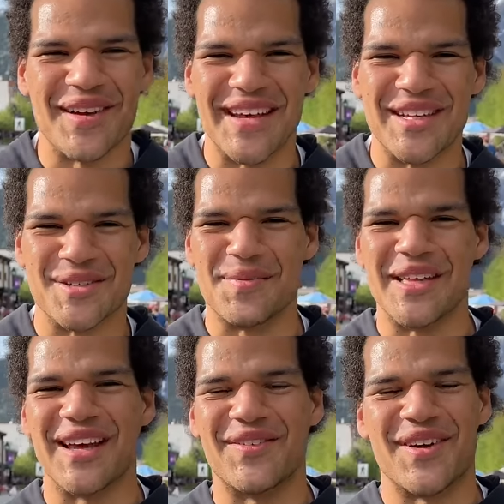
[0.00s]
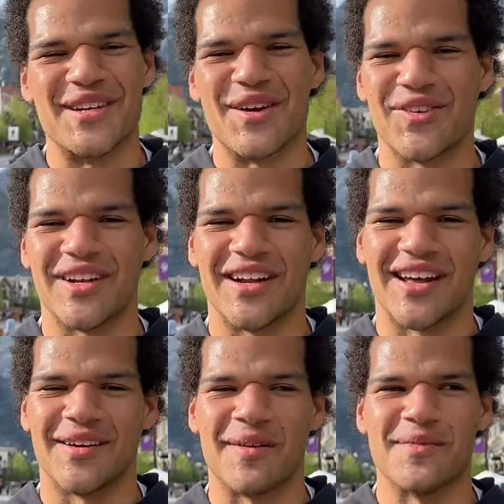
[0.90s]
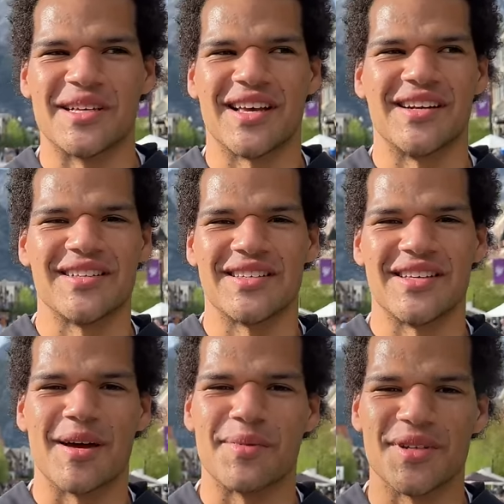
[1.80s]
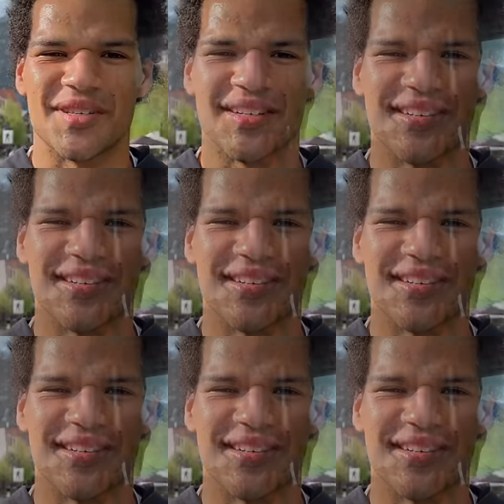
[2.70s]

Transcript: days will be like very different, and I'm excited to see that person.